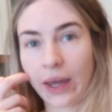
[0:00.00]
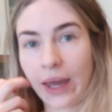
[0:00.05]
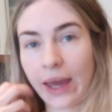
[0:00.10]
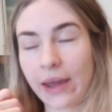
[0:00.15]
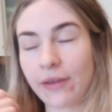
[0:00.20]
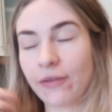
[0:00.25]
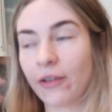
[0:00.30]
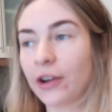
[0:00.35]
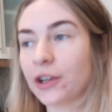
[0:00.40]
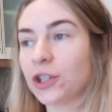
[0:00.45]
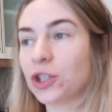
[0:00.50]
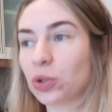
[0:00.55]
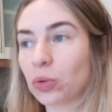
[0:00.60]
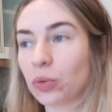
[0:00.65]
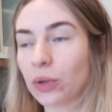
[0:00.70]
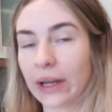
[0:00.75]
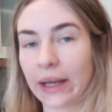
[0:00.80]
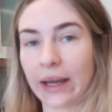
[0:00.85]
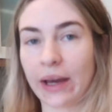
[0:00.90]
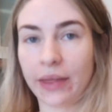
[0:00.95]
Okay, very
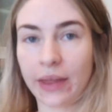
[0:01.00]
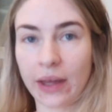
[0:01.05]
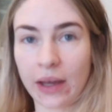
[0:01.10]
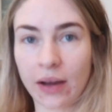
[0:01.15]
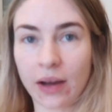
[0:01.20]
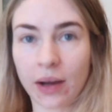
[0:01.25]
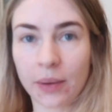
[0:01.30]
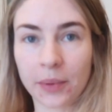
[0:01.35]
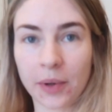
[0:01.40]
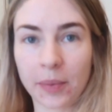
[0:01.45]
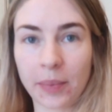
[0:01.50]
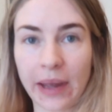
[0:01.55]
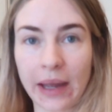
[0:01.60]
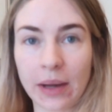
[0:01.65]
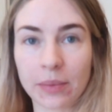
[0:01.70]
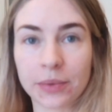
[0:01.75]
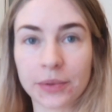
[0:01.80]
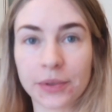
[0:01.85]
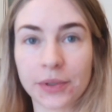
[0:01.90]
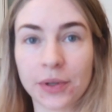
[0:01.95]
shortly I think I'm going to be
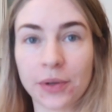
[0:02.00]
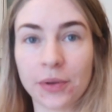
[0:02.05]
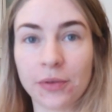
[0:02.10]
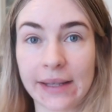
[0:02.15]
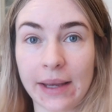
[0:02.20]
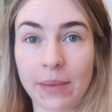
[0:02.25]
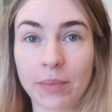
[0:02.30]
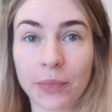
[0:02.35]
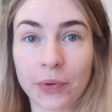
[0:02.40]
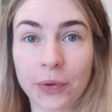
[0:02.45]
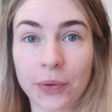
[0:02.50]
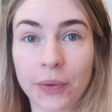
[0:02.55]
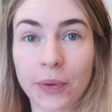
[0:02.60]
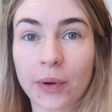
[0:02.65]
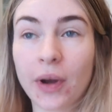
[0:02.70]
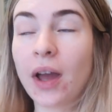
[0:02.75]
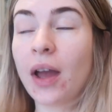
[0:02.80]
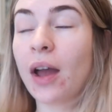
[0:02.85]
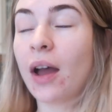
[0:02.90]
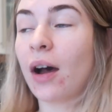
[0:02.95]
able to
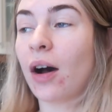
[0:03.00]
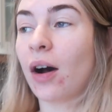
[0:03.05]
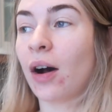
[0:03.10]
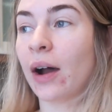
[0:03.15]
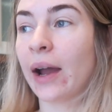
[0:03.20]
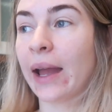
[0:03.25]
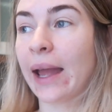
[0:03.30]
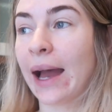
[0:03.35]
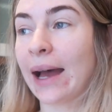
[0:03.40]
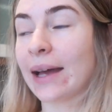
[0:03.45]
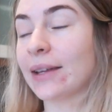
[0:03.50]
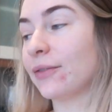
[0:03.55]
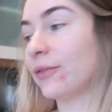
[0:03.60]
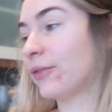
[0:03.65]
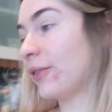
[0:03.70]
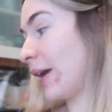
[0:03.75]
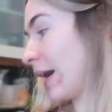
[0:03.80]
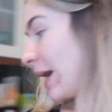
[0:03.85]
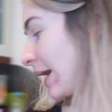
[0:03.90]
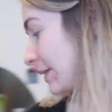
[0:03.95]
assemble. I have
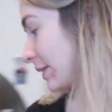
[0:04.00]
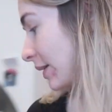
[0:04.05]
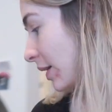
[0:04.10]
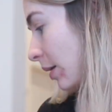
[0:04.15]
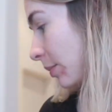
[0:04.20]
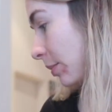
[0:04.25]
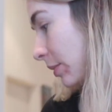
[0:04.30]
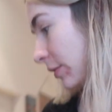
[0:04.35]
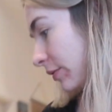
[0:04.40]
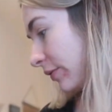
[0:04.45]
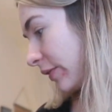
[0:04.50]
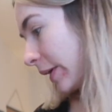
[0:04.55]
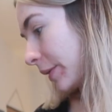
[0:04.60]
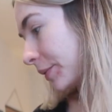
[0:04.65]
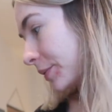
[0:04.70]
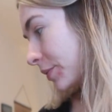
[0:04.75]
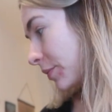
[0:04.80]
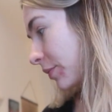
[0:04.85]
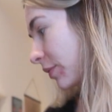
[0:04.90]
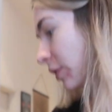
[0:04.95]
had a couple of
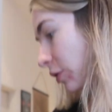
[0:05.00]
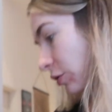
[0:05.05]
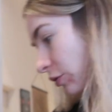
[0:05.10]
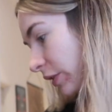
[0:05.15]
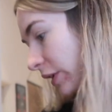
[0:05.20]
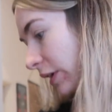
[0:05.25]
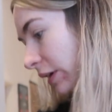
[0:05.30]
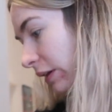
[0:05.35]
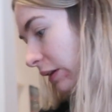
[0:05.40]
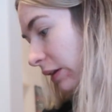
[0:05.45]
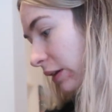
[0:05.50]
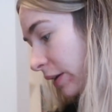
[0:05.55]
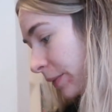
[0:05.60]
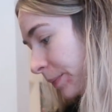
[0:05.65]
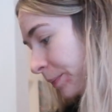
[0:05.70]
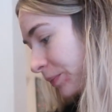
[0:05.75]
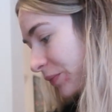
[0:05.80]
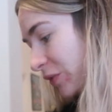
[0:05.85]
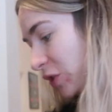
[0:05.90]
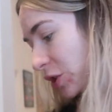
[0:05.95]
fails with the grill.
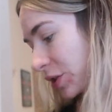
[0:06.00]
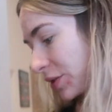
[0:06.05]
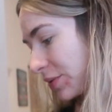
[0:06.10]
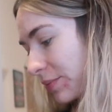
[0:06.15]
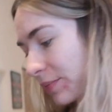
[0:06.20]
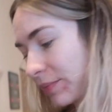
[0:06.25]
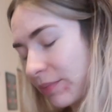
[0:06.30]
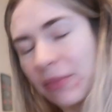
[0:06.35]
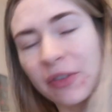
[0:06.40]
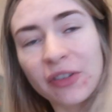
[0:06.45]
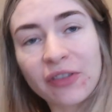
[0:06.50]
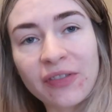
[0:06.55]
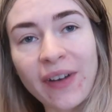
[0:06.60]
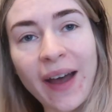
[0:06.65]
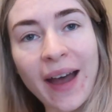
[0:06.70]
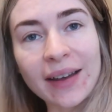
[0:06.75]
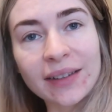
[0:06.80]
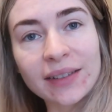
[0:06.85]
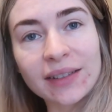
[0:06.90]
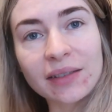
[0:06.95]
Just
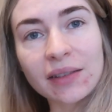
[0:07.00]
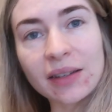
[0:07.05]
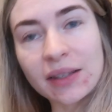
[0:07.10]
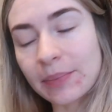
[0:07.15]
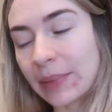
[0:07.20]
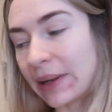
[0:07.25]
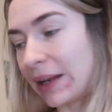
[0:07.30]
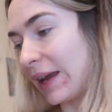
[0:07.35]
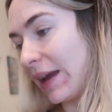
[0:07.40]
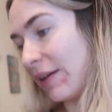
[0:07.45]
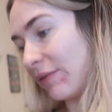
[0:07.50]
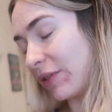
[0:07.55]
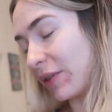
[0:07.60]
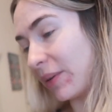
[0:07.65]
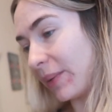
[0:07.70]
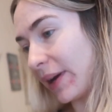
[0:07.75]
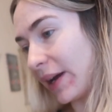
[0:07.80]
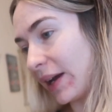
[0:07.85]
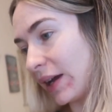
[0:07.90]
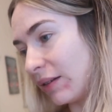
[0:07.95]
fat spilling
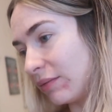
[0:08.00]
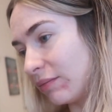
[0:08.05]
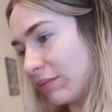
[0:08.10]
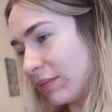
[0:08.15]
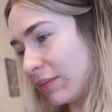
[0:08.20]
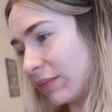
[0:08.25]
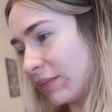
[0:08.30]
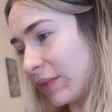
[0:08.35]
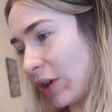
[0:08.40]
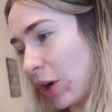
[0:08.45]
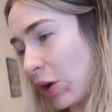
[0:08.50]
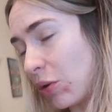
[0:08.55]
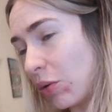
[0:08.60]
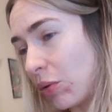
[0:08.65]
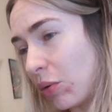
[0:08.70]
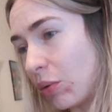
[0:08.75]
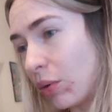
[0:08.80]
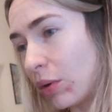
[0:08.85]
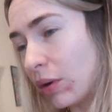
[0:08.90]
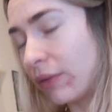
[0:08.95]
everywhere. The
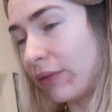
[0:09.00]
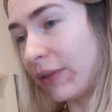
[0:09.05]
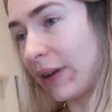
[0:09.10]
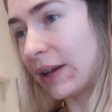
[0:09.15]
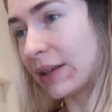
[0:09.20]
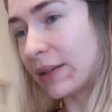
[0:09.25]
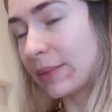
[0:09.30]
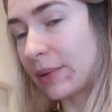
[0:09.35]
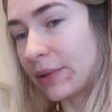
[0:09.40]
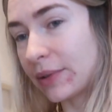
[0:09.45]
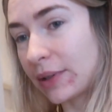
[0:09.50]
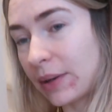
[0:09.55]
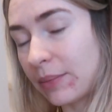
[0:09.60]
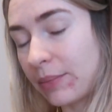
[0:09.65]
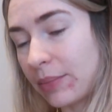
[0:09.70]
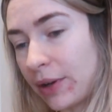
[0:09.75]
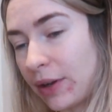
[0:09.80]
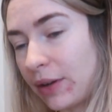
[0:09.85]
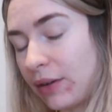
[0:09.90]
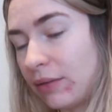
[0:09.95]
whole fat smells
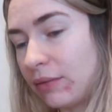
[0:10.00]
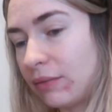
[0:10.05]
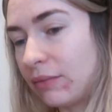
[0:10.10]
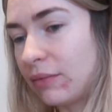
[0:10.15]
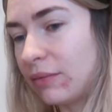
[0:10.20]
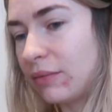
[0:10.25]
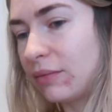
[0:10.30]
like burnt